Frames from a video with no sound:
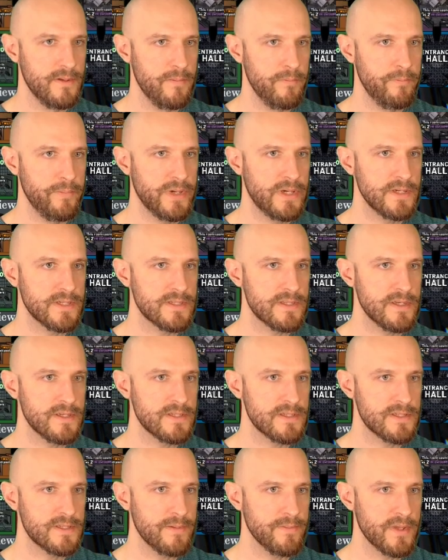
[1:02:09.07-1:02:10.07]
Because there's
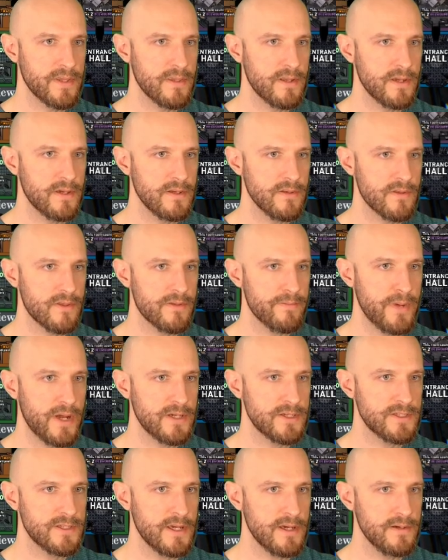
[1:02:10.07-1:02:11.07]
something that I can
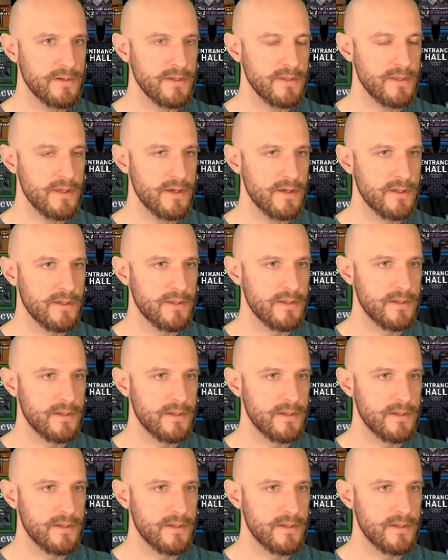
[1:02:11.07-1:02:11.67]
smash down in there.